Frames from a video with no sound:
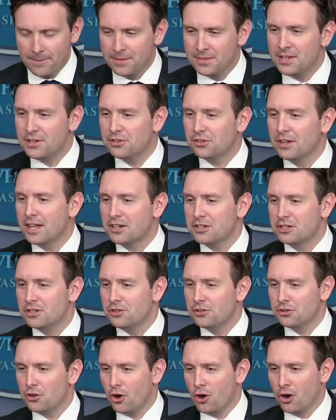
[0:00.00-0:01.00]
these
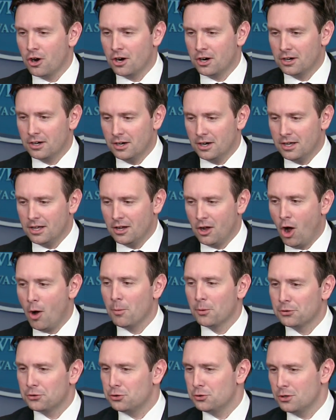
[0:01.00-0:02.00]
elections are
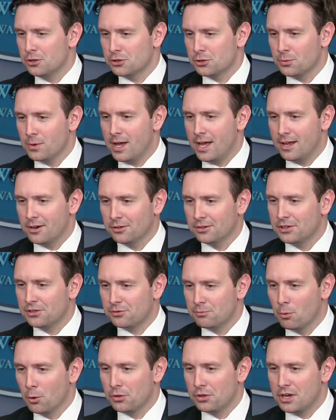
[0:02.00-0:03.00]
almost 2 years away, or at
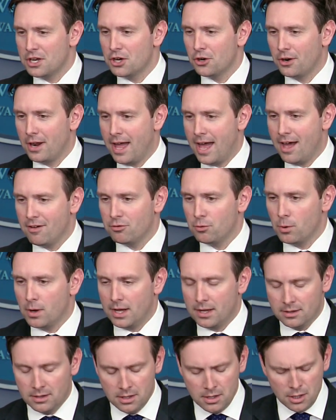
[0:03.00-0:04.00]
least more than a year and a half
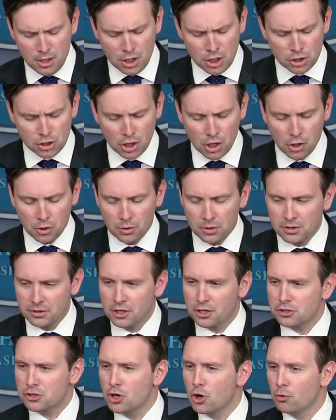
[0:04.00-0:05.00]
away. So
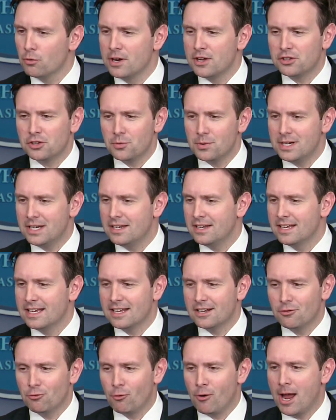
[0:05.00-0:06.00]
there's no reason we need to
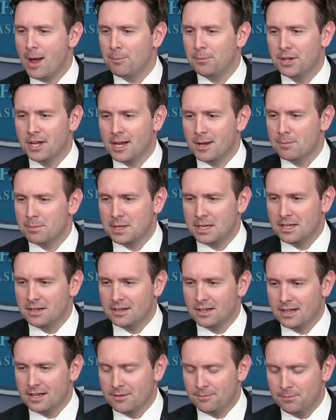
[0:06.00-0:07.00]
get wrapped up
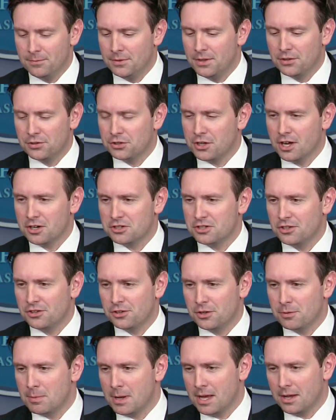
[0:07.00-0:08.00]
in
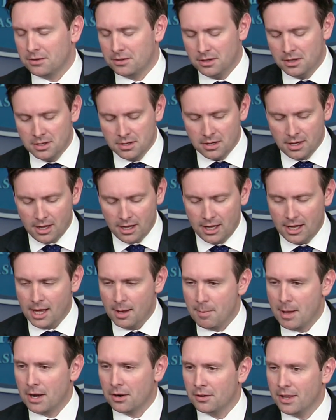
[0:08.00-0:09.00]
discussions about
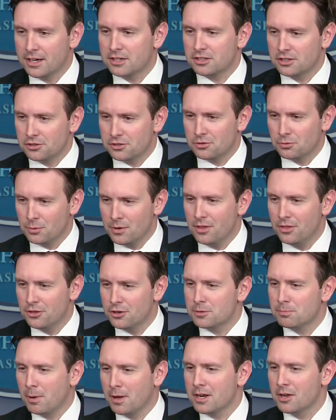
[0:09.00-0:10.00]
elections.
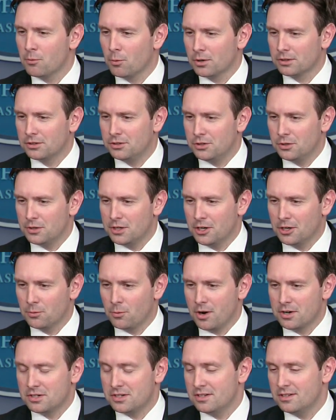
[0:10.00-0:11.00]
There's plenty of work to do here in
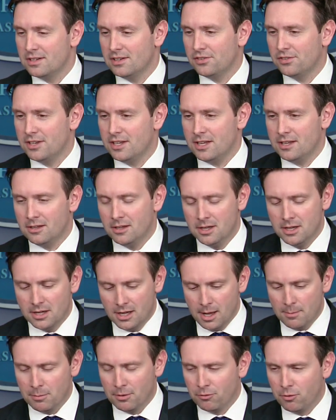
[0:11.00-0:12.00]
Washington, D.C.,
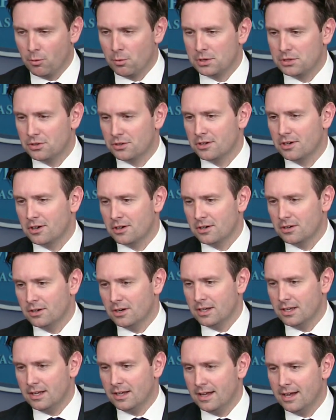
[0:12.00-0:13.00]
before we turn our
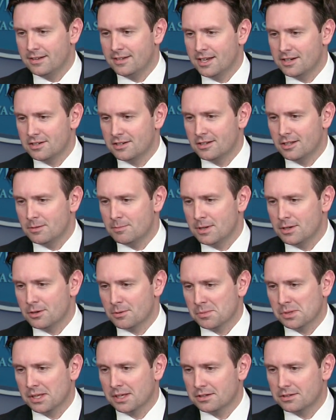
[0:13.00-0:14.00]
attention to the
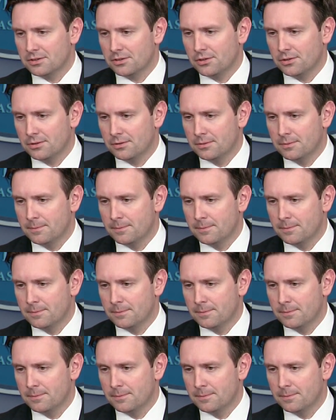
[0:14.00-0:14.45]
midterm elections.